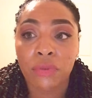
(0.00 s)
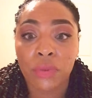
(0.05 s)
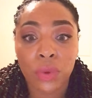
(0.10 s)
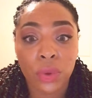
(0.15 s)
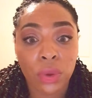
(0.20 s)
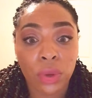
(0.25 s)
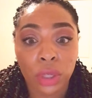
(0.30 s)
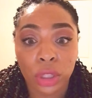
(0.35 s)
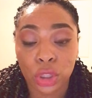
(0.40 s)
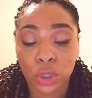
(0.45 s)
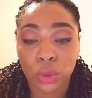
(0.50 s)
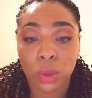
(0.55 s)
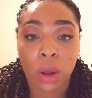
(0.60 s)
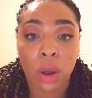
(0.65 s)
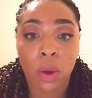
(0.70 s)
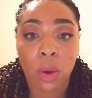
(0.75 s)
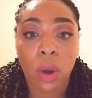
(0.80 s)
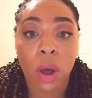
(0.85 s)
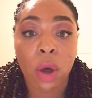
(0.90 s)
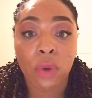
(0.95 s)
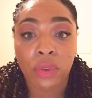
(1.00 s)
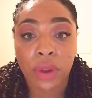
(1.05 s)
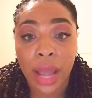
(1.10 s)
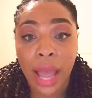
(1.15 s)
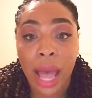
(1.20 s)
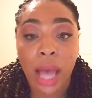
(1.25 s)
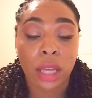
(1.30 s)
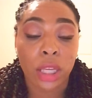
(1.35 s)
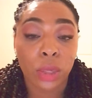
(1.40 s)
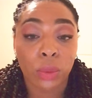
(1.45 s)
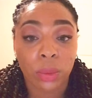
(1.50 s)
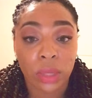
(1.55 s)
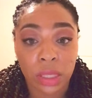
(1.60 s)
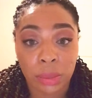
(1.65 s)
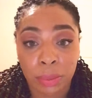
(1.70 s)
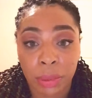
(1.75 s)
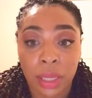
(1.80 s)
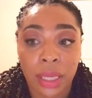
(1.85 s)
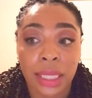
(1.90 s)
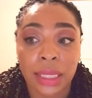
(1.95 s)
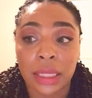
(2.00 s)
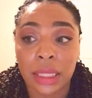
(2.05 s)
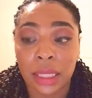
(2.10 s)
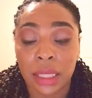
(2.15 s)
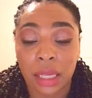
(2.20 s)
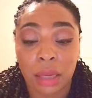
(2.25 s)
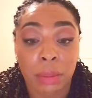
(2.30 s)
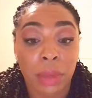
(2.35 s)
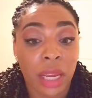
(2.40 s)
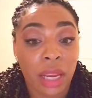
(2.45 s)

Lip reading: full control over how you respond to them